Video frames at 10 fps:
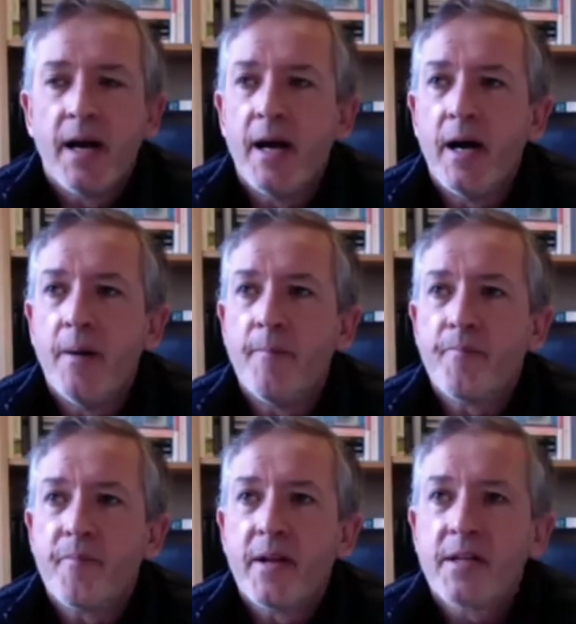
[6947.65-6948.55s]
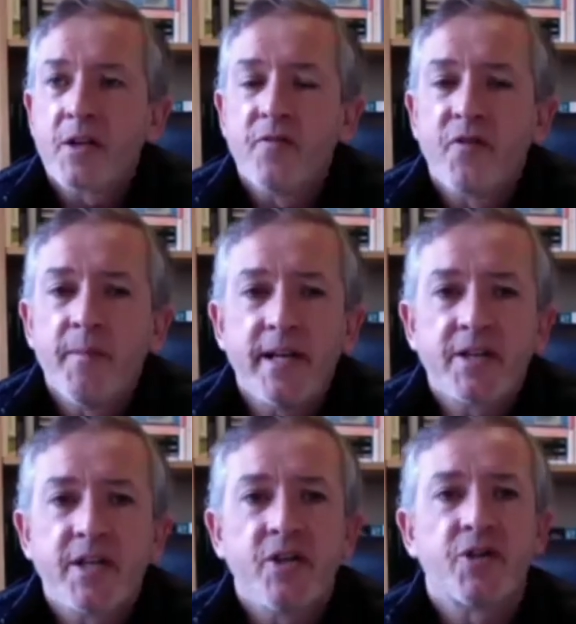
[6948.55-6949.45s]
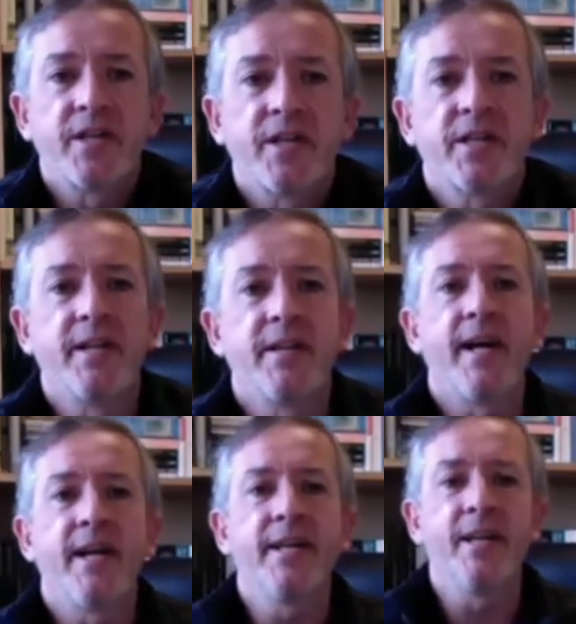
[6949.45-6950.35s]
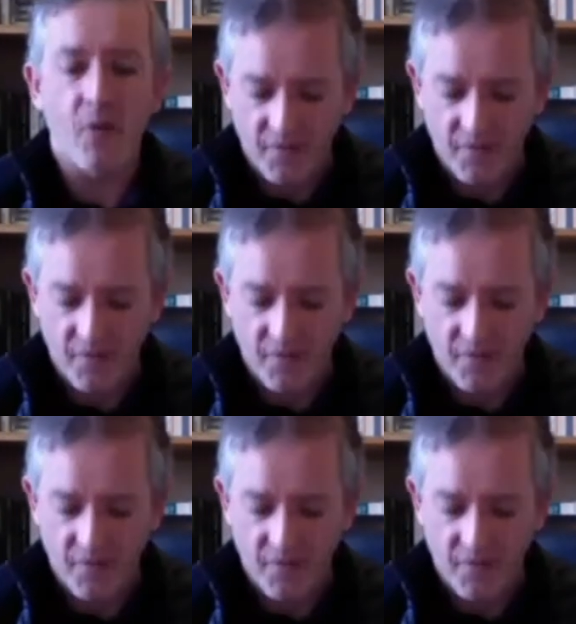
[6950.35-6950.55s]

Um, so for me, it's interesting that you know,